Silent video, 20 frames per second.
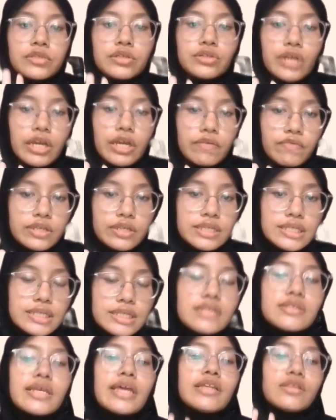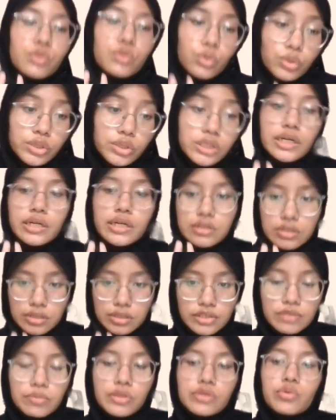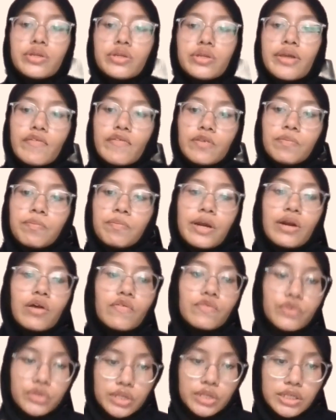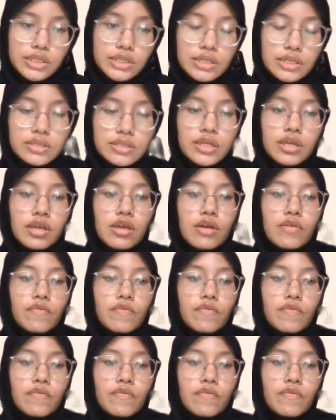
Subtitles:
the driving distance and toll charges between every pair of locations,